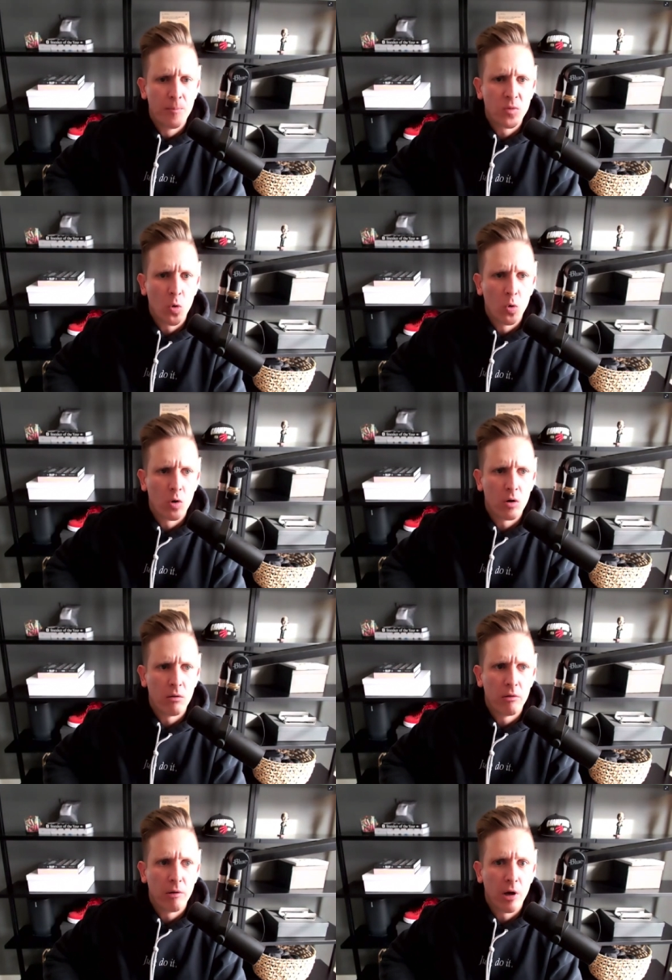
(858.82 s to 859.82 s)

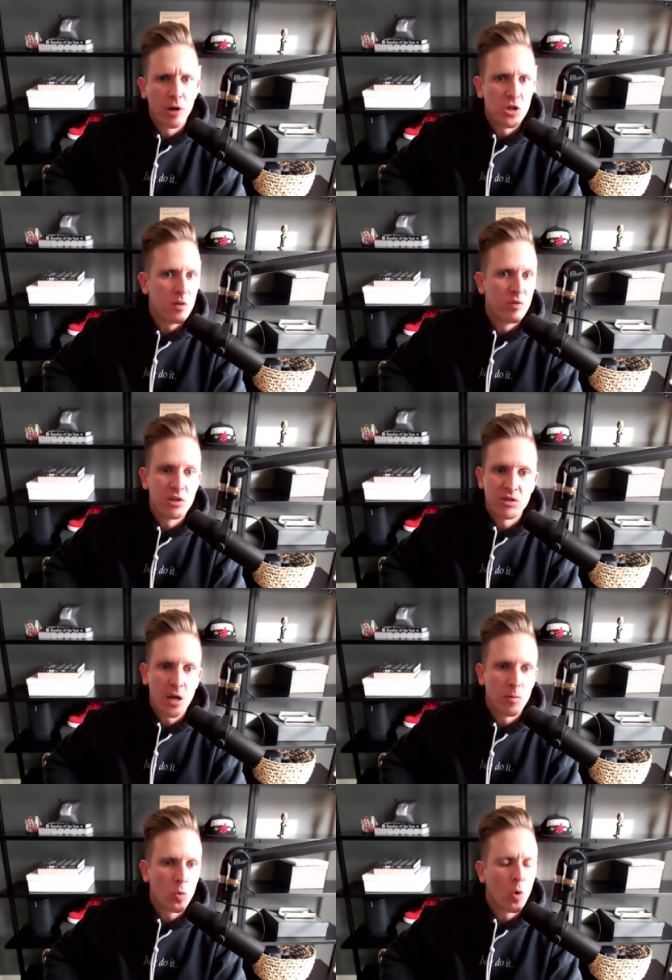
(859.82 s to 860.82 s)
or achieve the
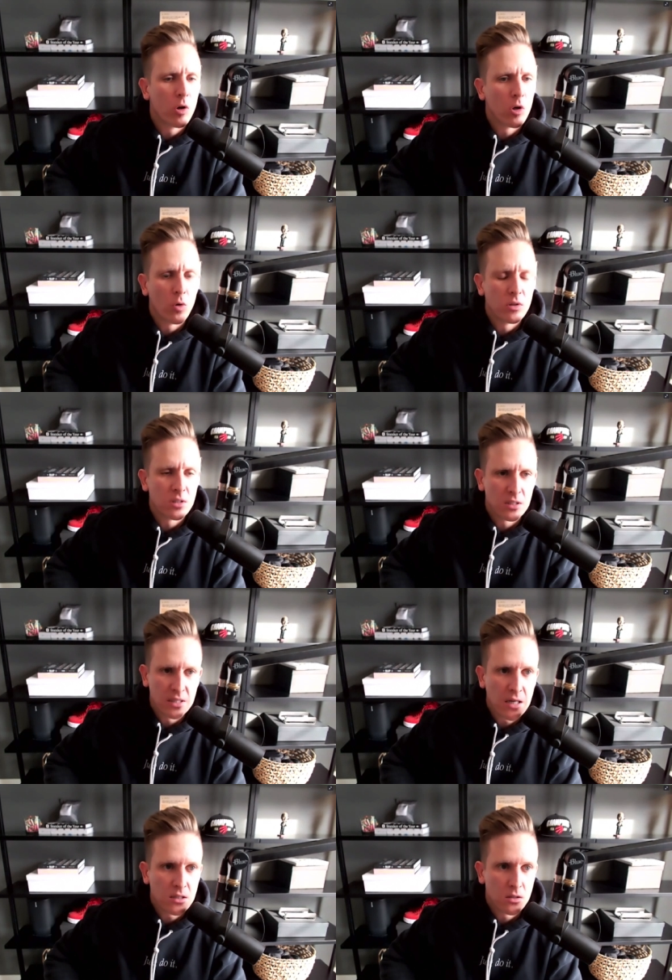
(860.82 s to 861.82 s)
same quote unquote
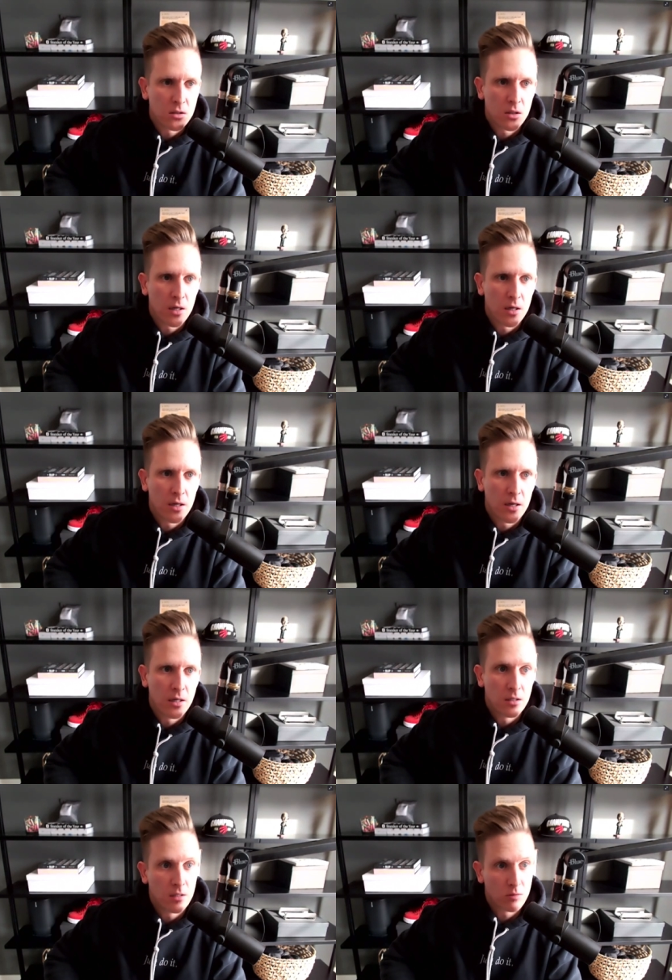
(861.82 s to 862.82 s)
success
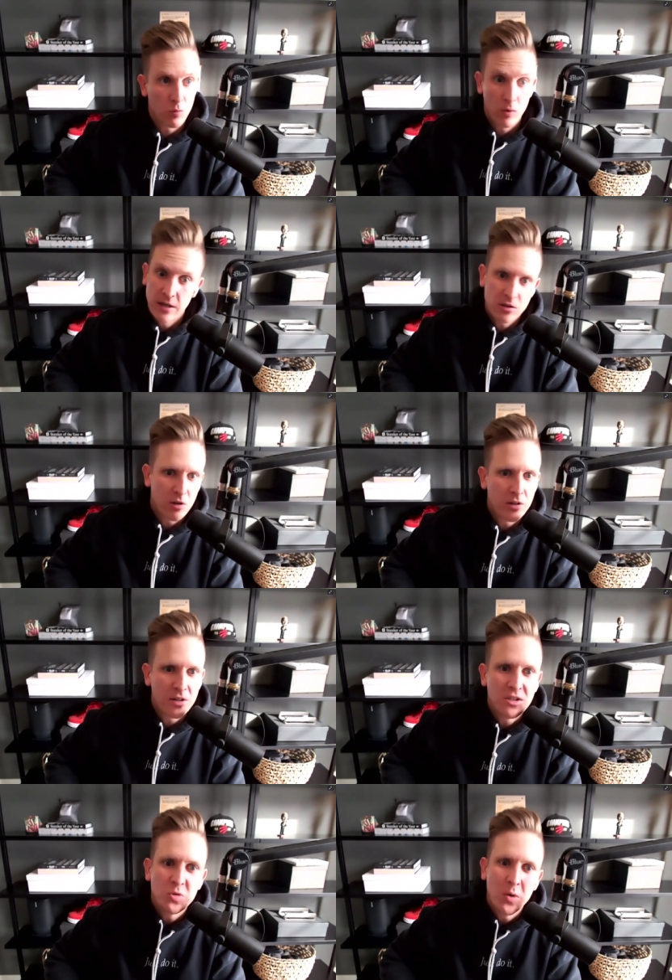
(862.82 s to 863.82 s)
is when I
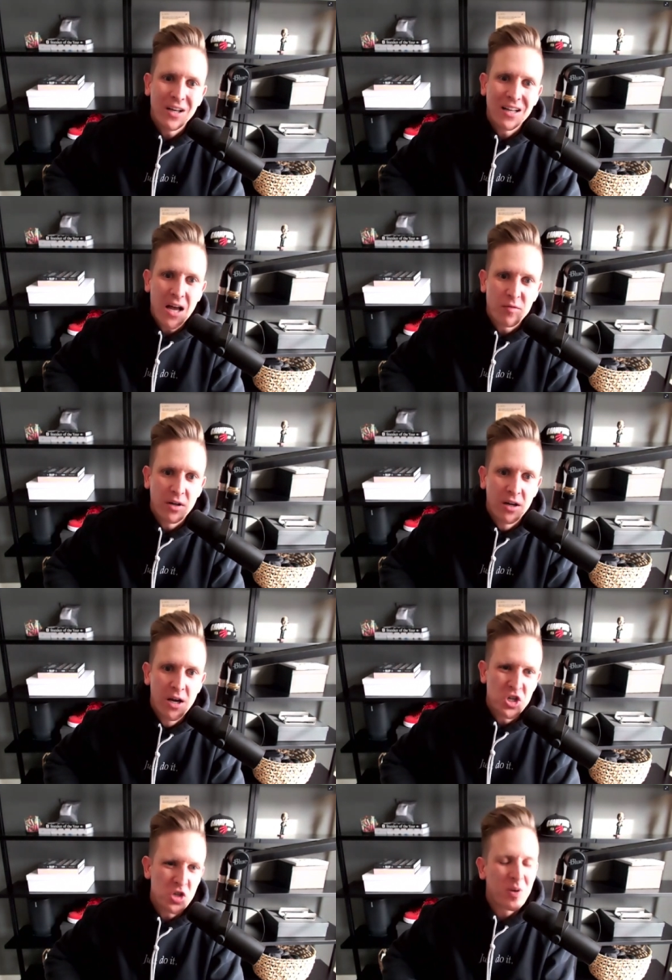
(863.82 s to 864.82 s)
started in 2011,
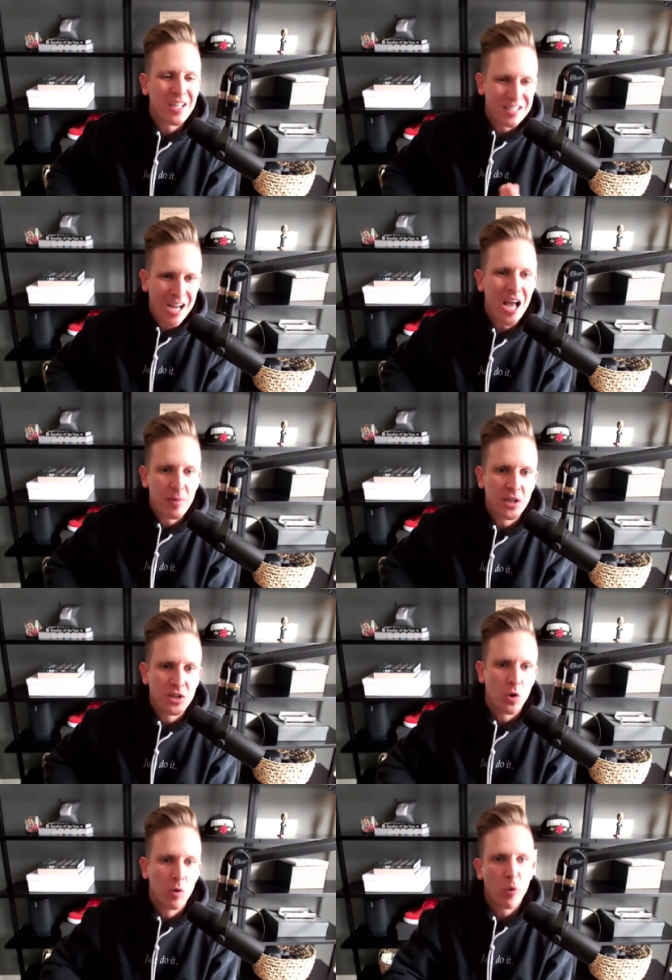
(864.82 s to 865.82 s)
mm. just because timing
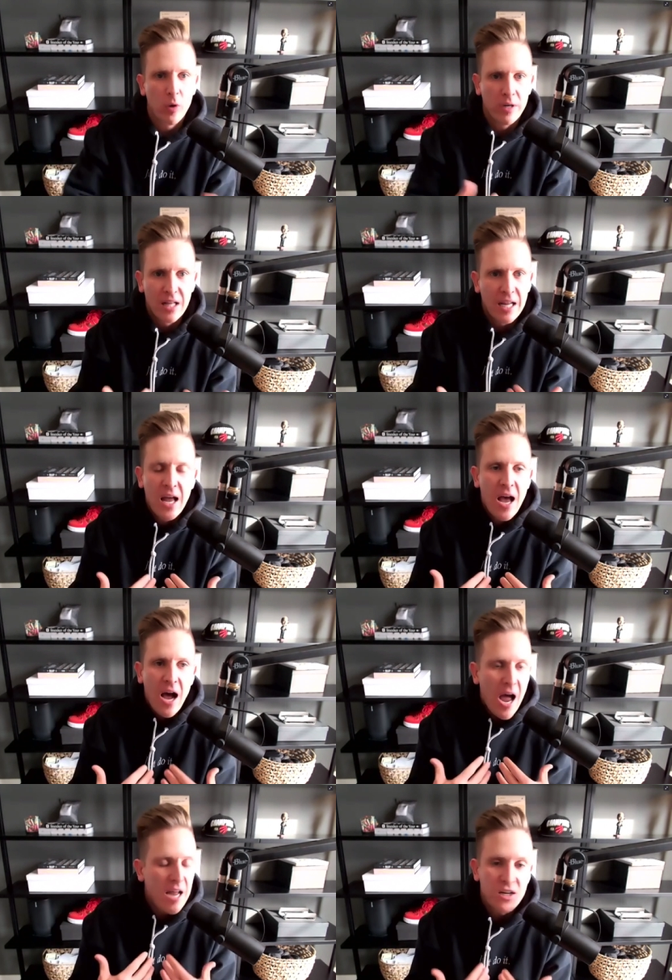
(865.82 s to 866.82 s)
is so important. And like,
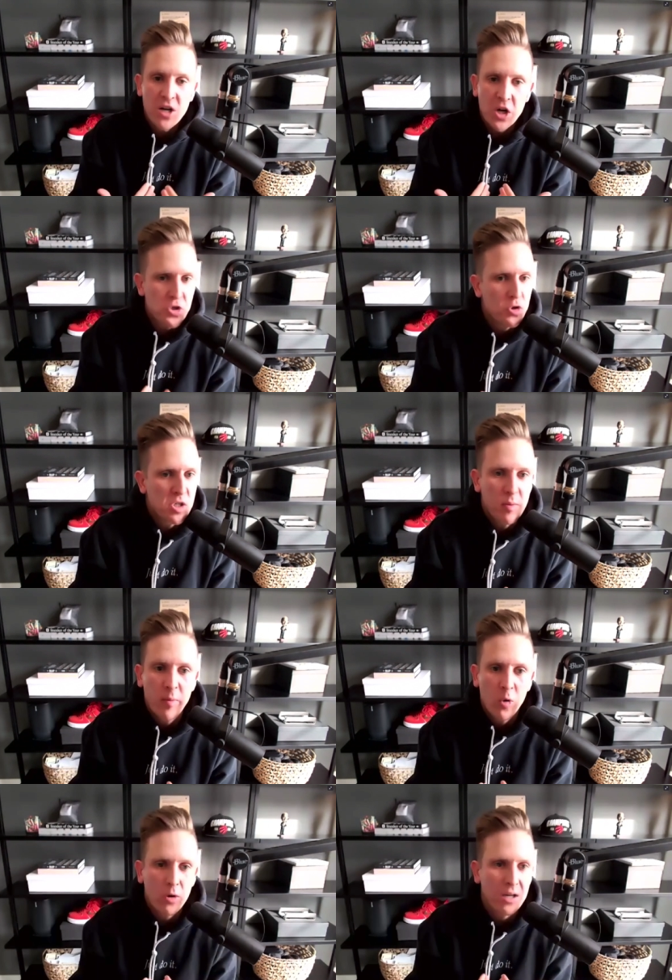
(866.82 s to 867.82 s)
I did not choose to be
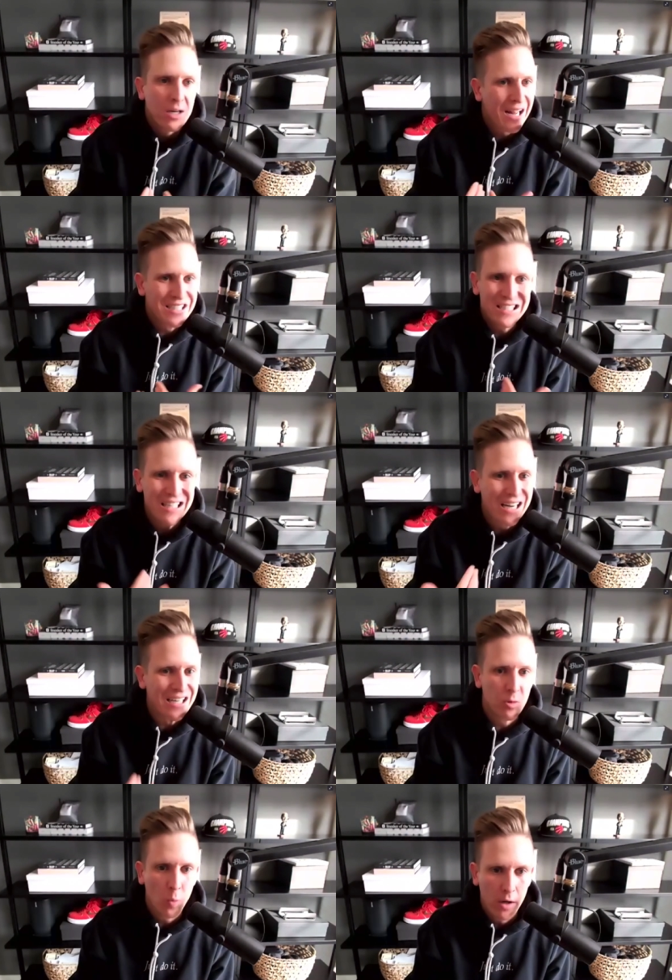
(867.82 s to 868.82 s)
born in
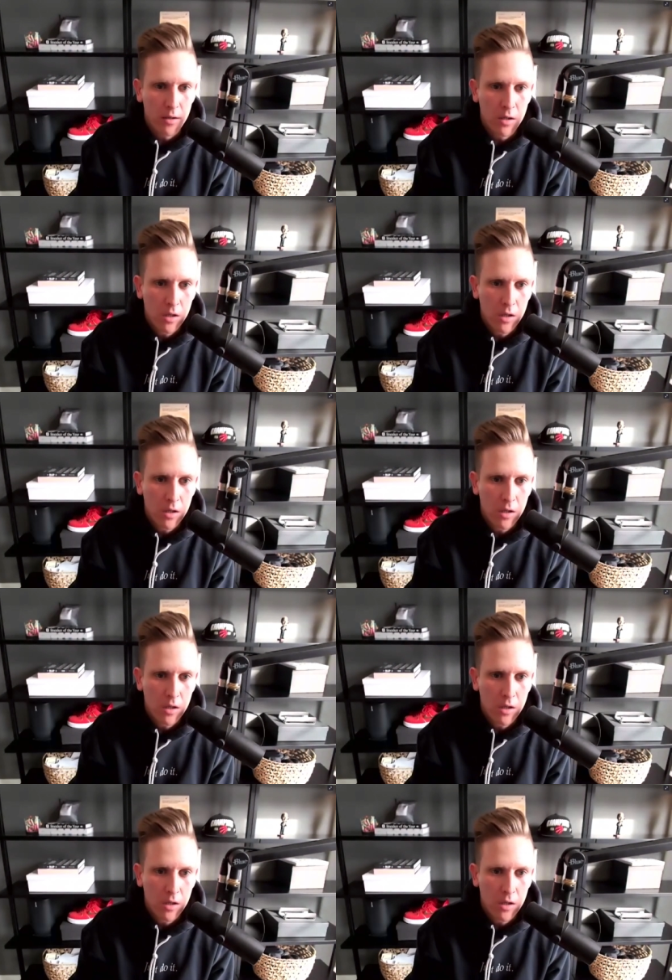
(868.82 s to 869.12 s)
1991.